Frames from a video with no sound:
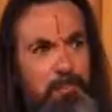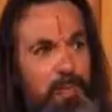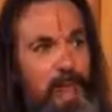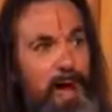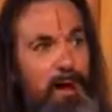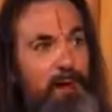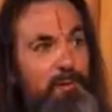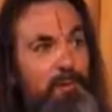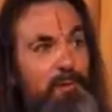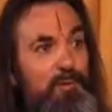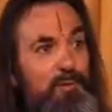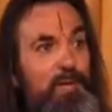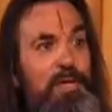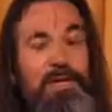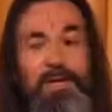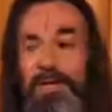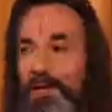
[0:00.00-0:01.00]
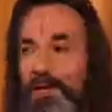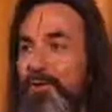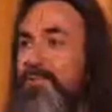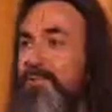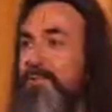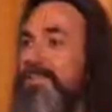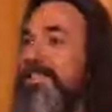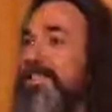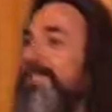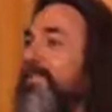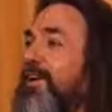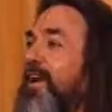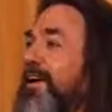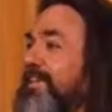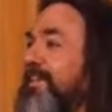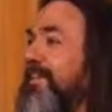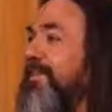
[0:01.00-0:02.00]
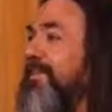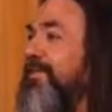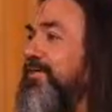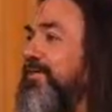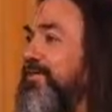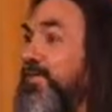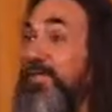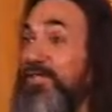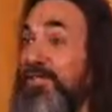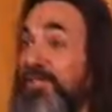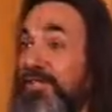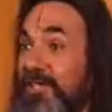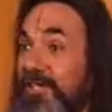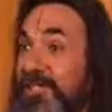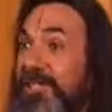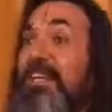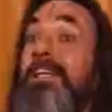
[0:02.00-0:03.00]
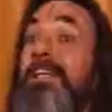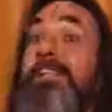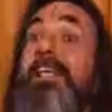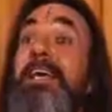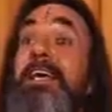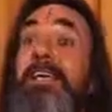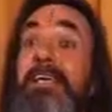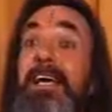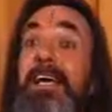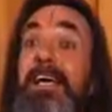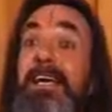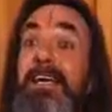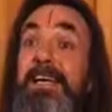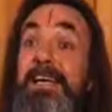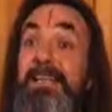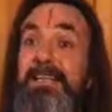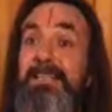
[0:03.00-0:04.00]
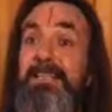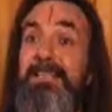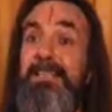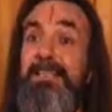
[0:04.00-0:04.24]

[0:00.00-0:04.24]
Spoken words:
powerful human civilizations, which in their day